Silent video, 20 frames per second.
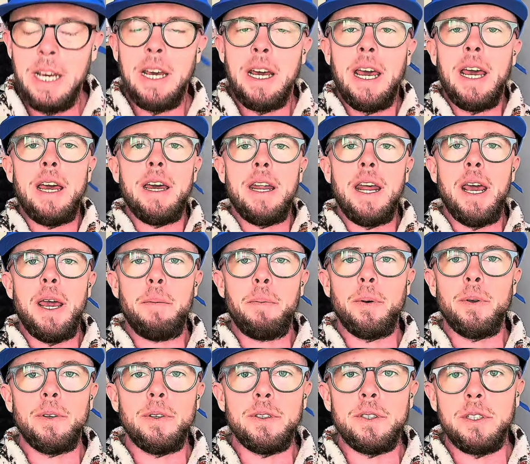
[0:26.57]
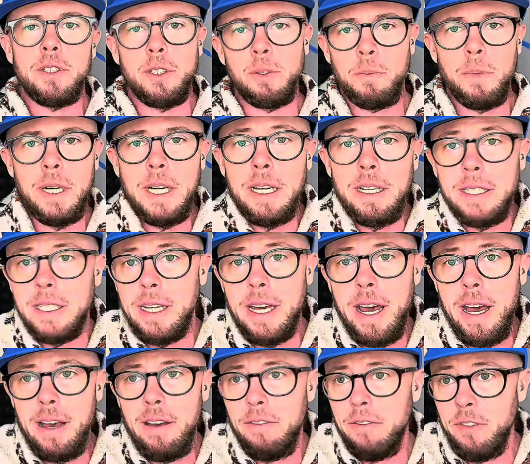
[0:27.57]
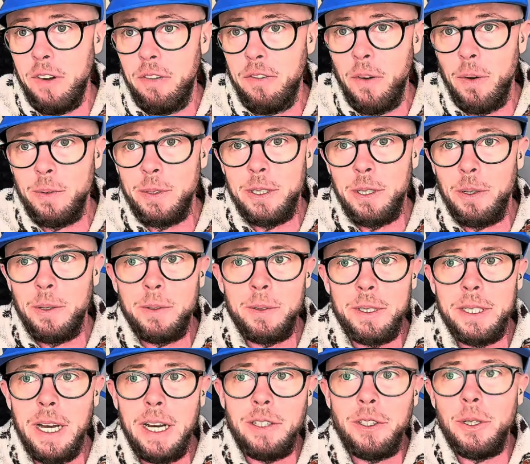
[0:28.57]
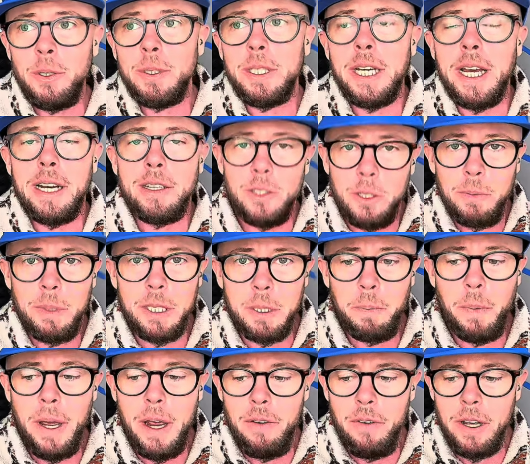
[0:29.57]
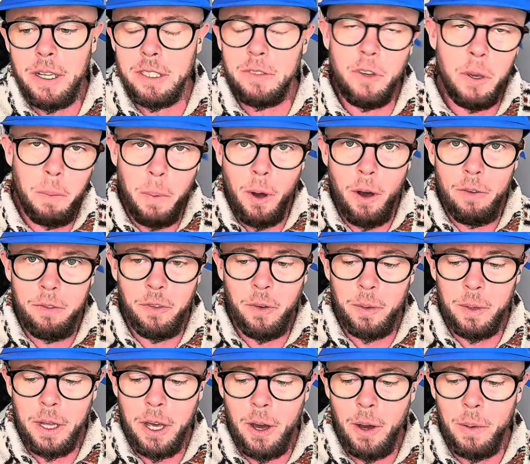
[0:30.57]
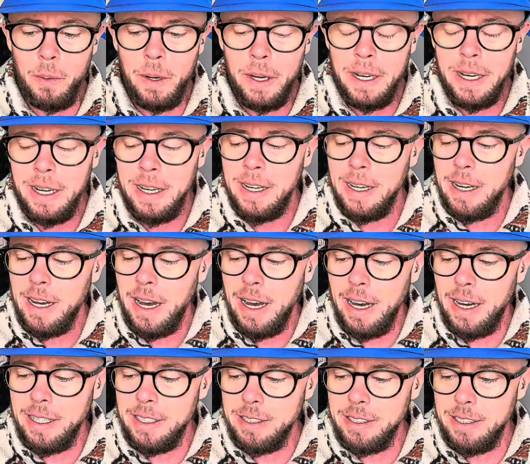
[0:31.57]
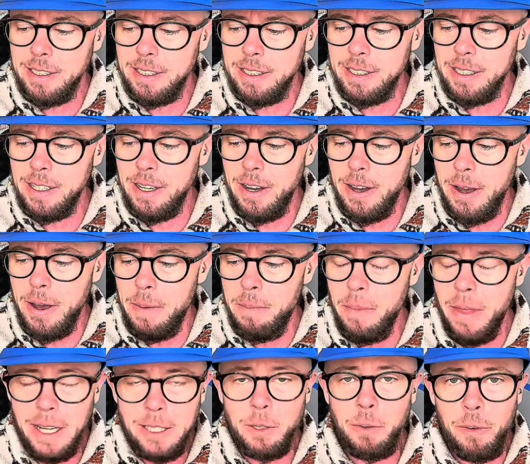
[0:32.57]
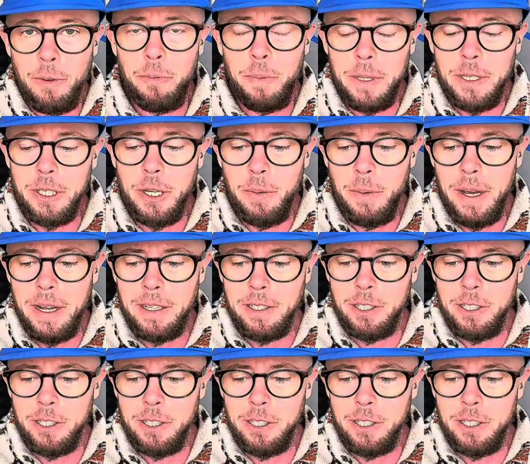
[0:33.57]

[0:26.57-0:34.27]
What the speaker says: It enables somebody to get free photos and you to get some experience for your portfolio. And that's what we've been doing.